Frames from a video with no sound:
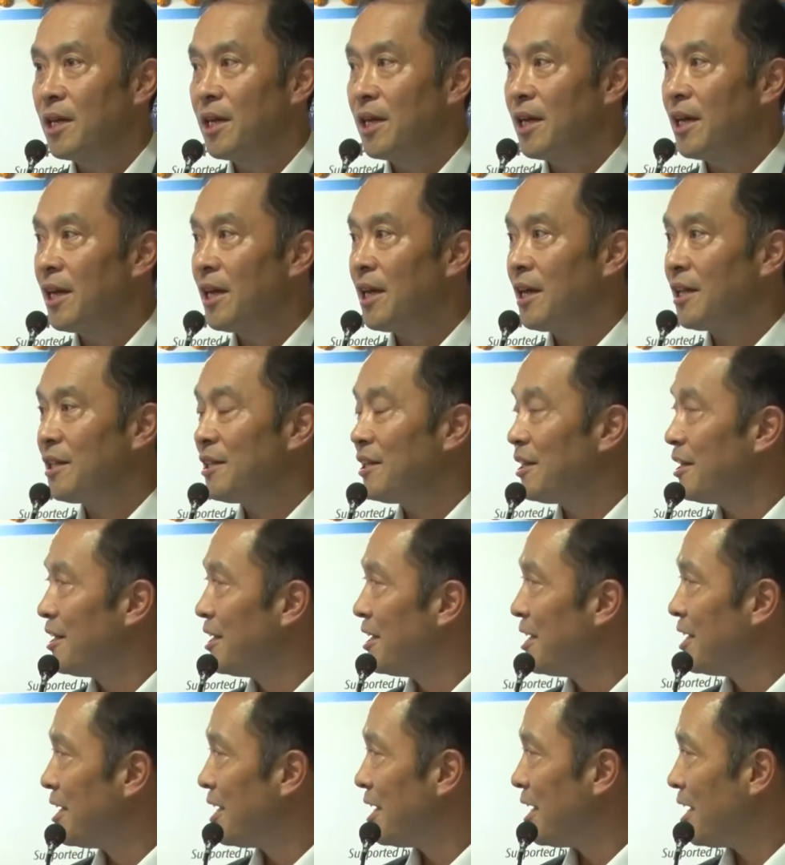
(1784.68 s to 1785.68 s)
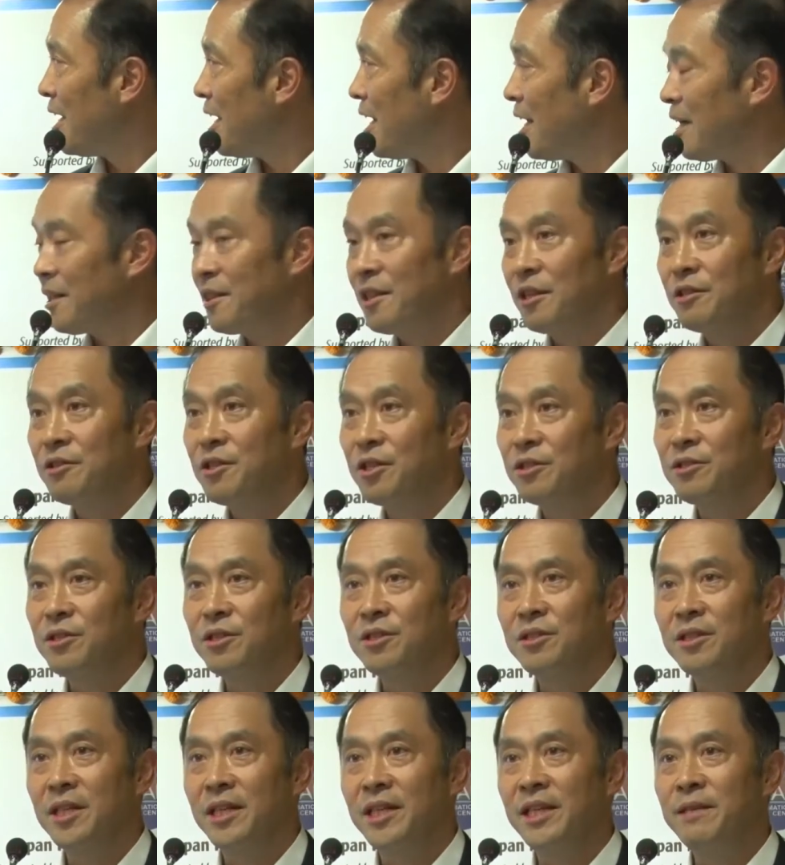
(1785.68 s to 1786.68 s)
And I think this
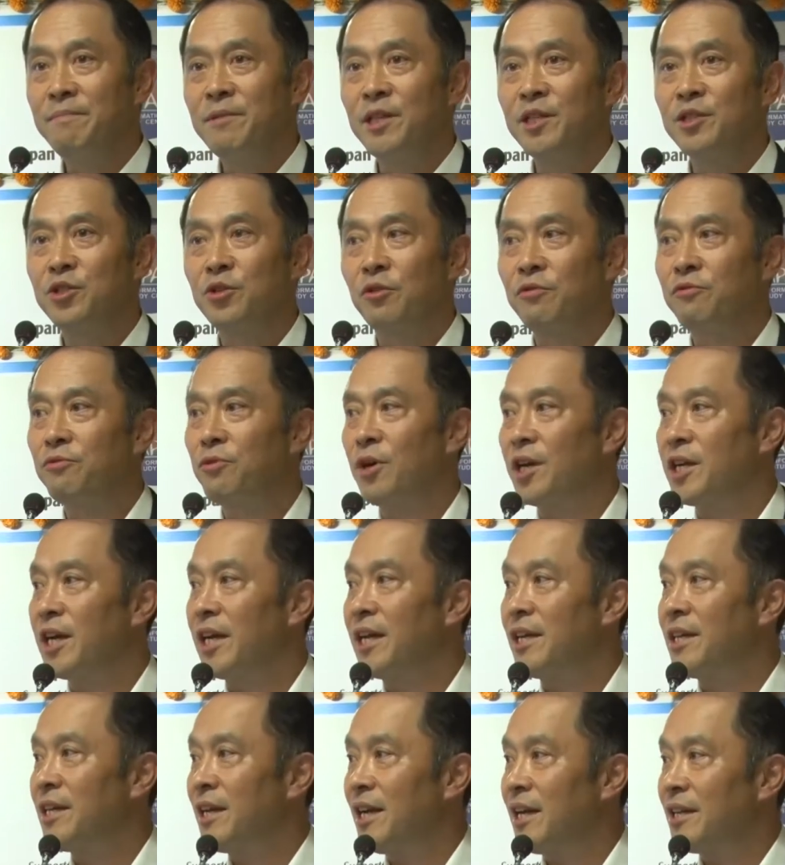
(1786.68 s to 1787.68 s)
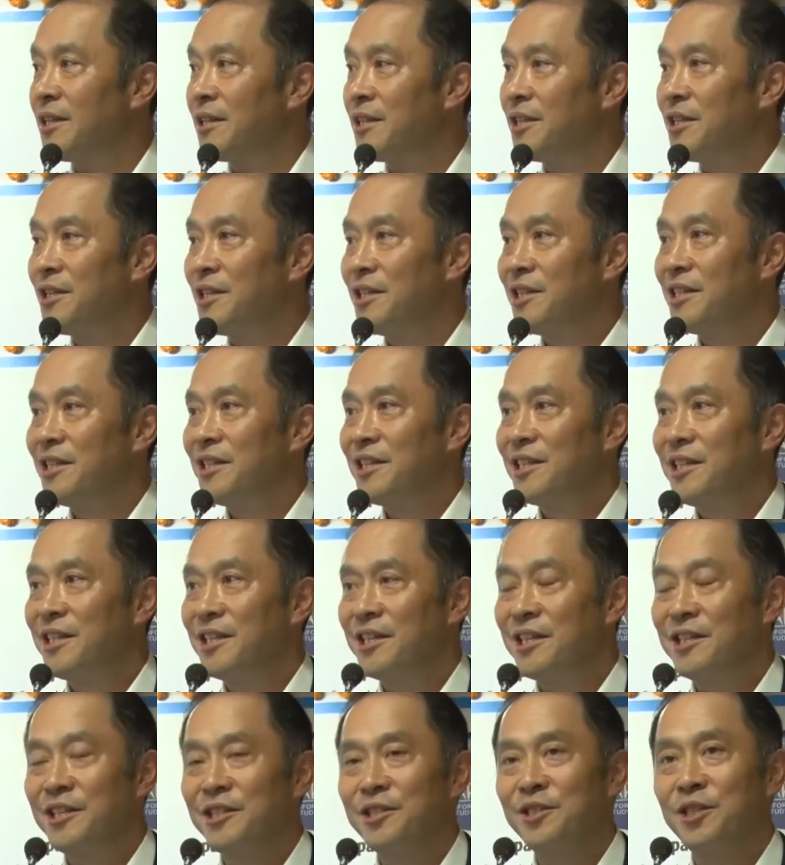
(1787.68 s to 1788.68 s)
is the image of what I get
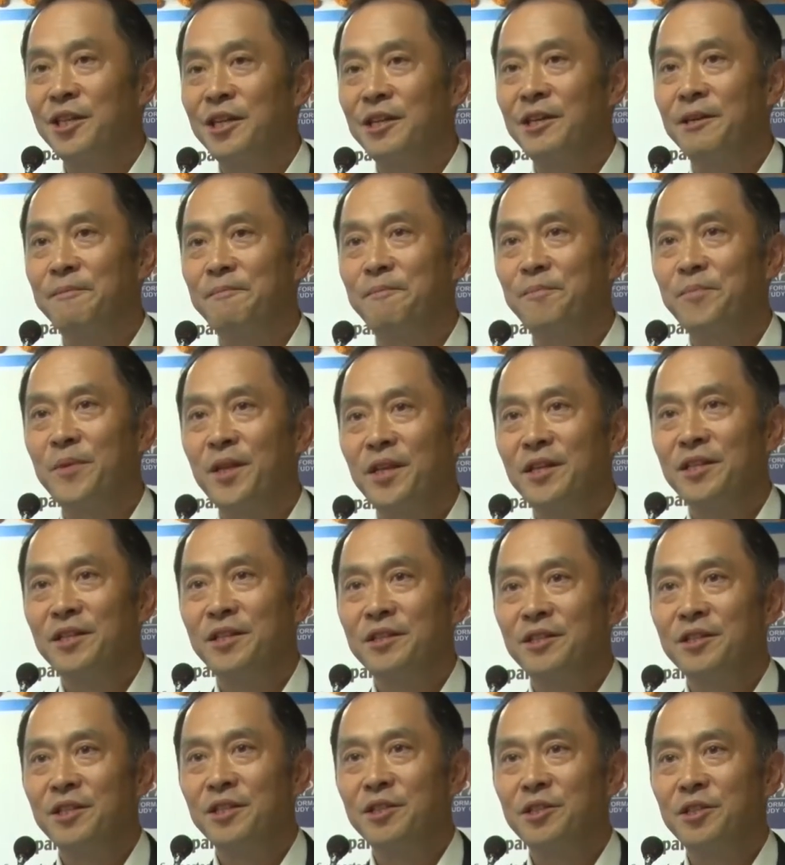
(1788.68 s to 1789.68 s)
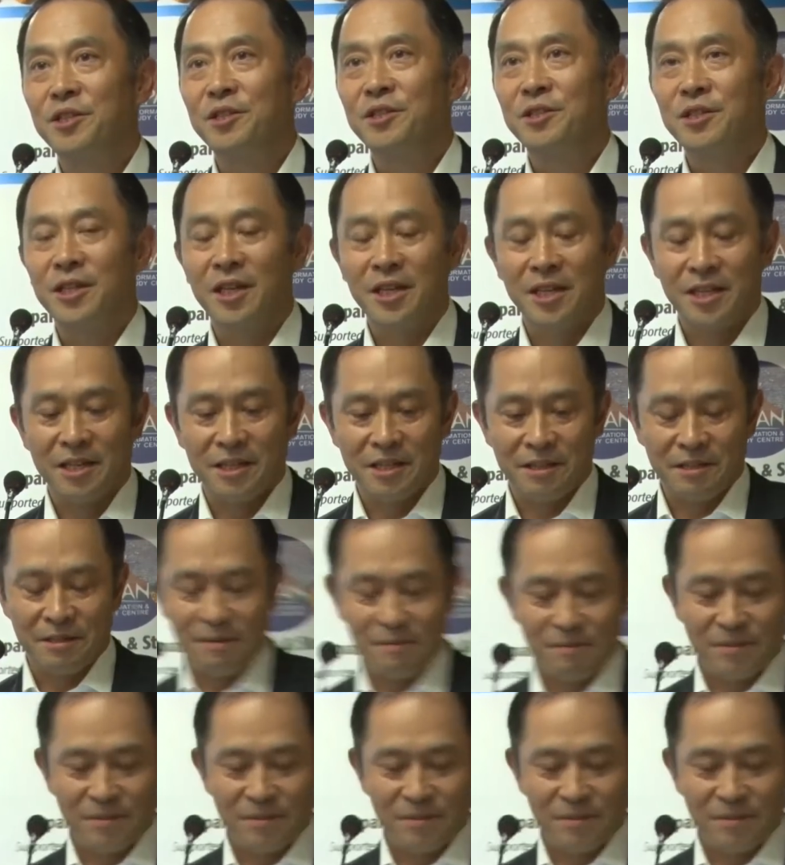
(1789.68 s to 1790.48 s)
is um, this is a,